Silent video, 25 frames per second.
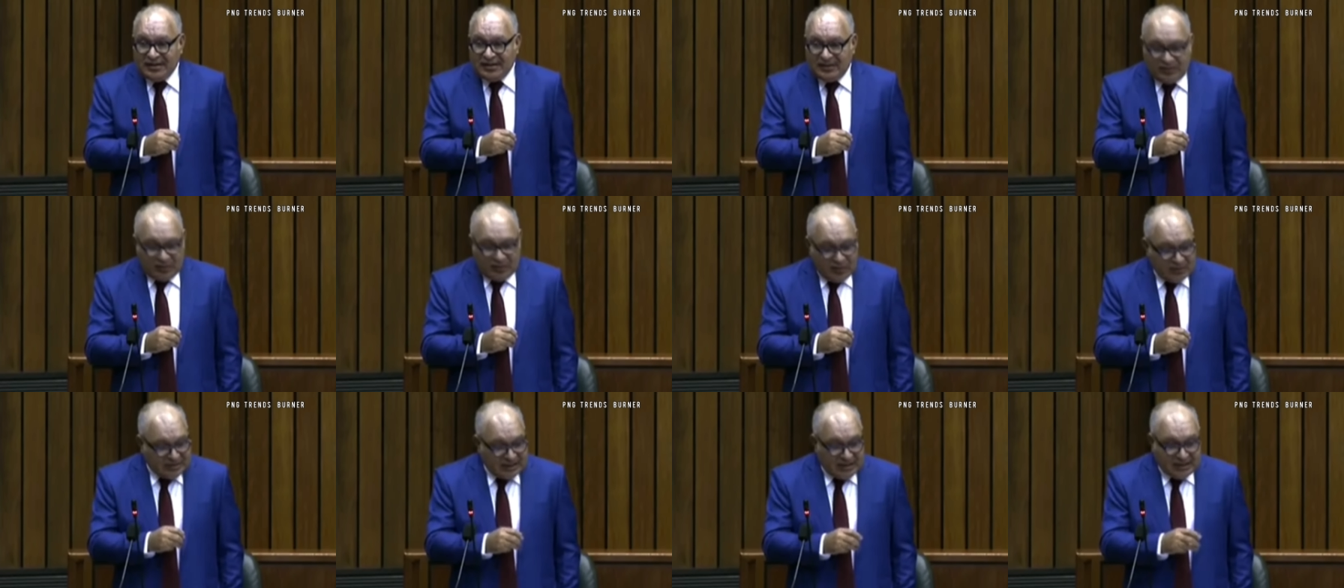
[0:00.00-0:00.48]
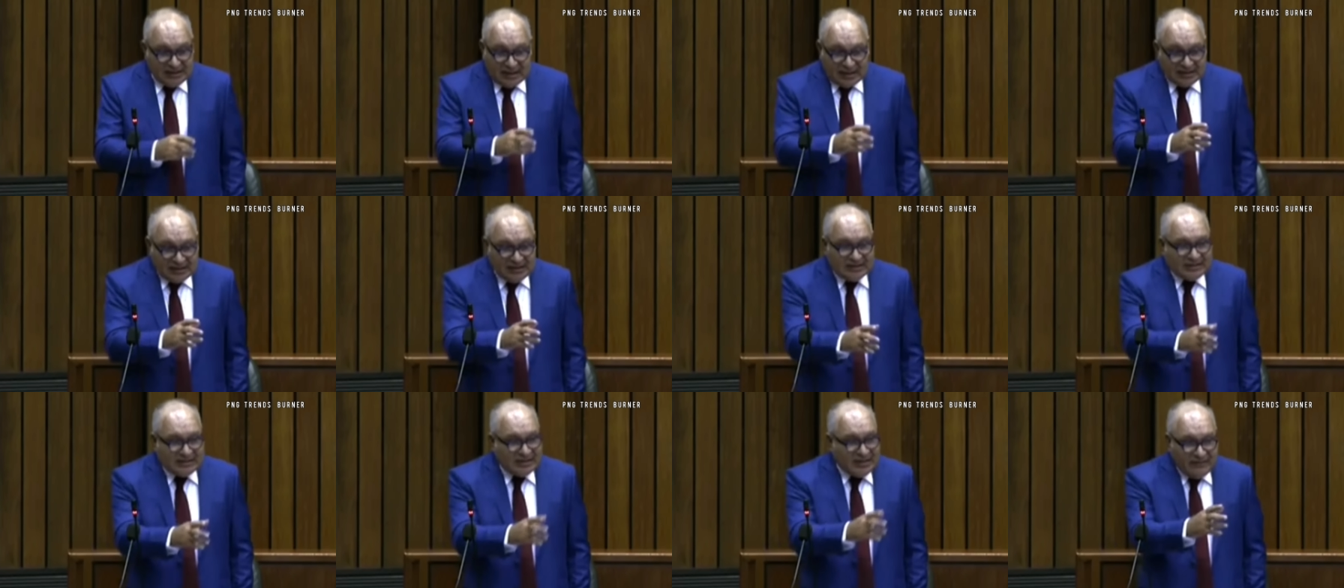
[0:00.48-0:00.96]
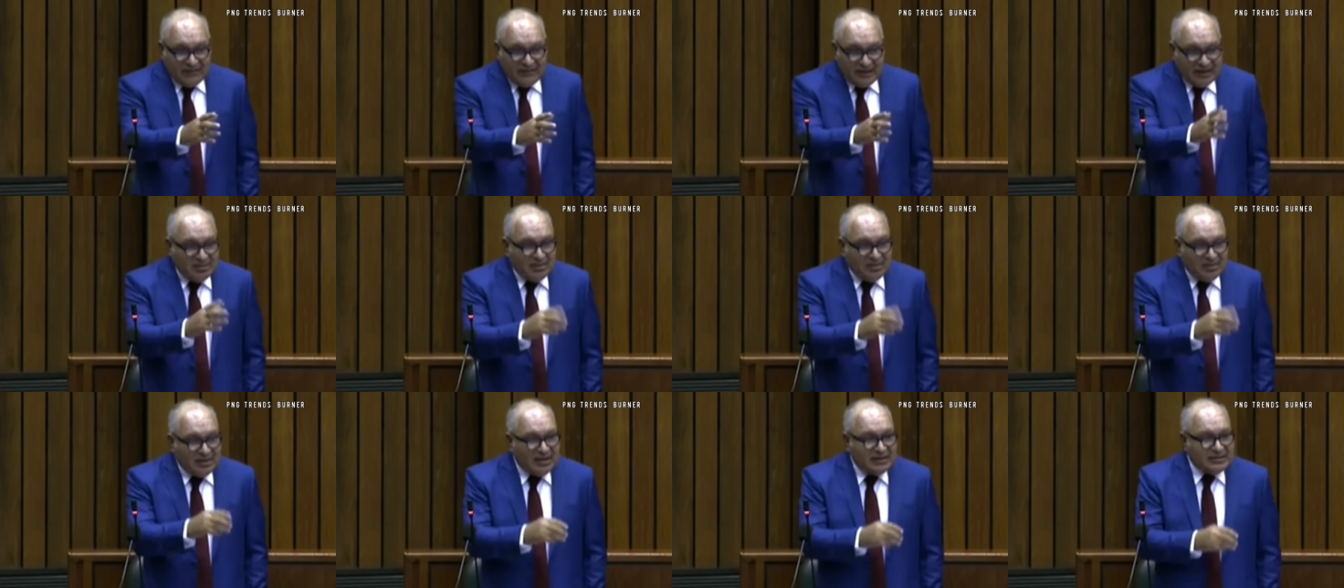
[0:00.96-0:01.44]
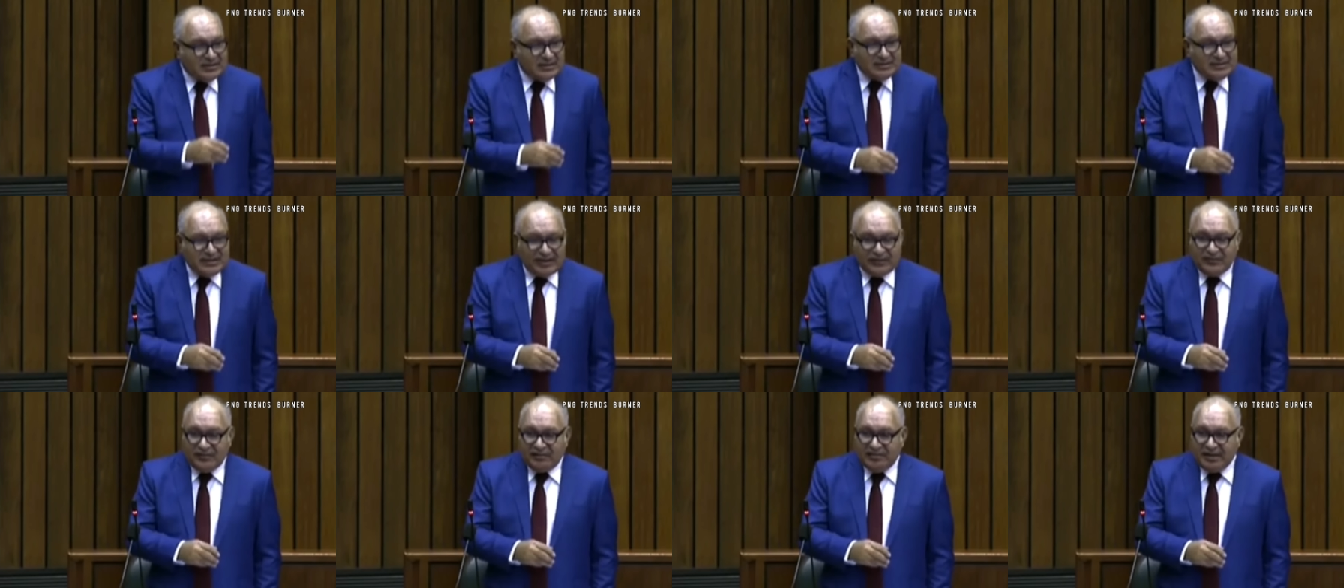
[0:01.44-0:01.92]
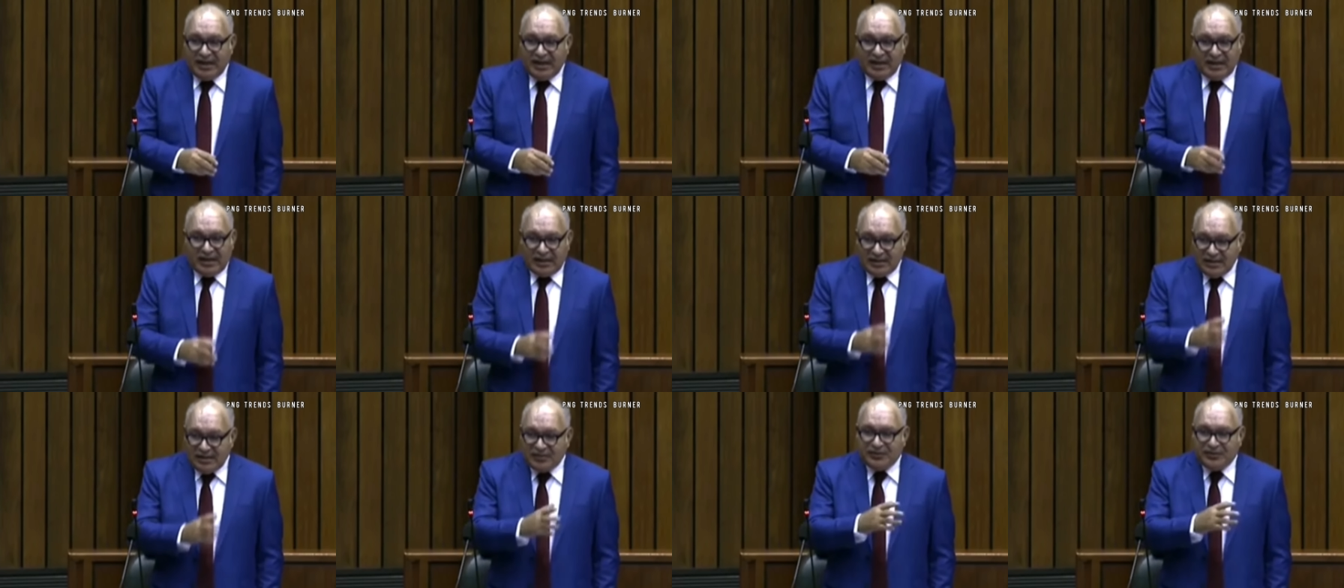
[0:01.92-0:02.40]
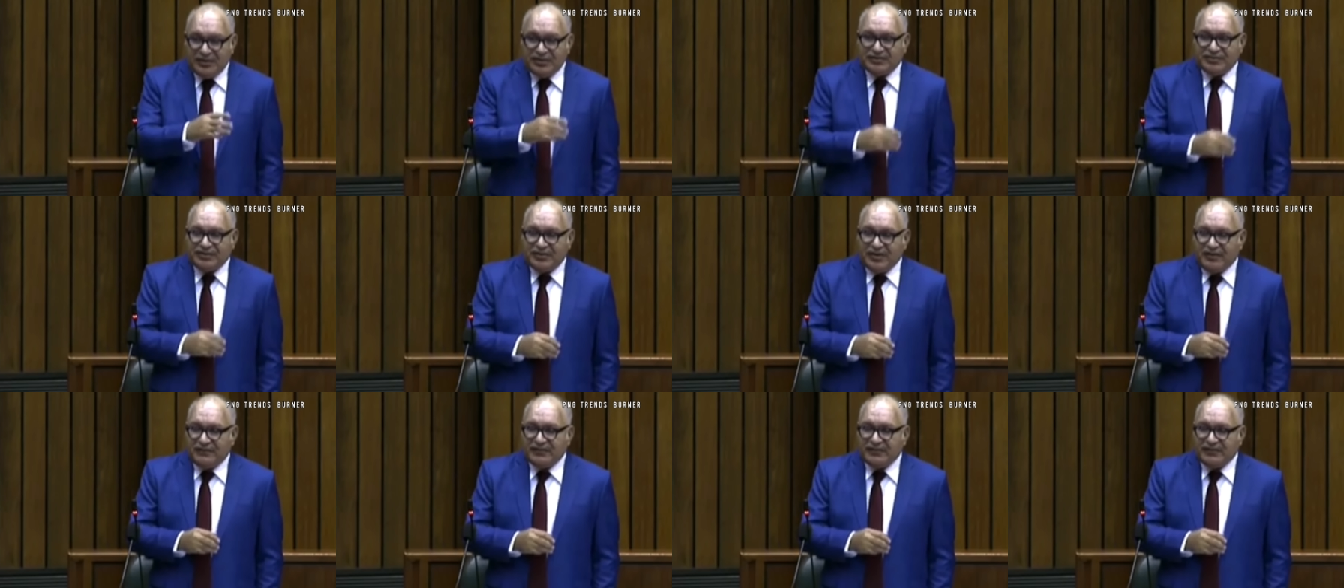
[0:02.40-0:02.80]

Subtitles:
Those data are available at the Central Bank and the Treasury